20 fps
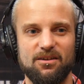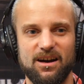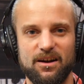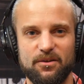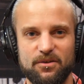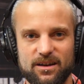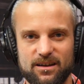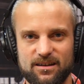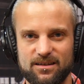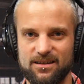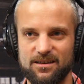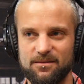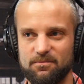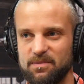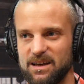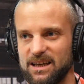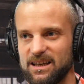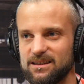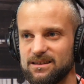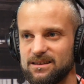I think the
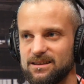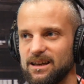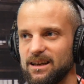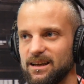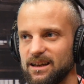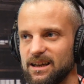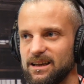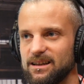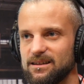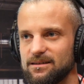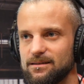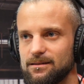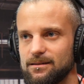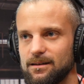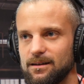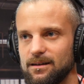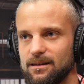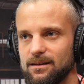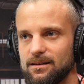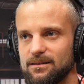biggest thing is
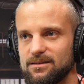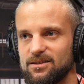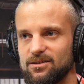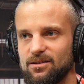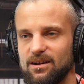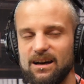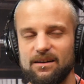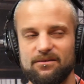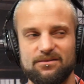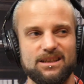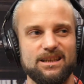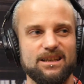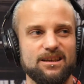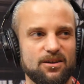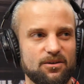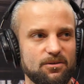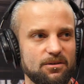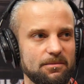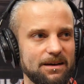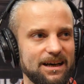to not have an
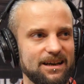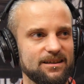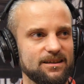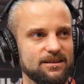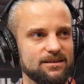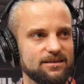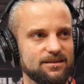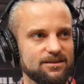ego about this.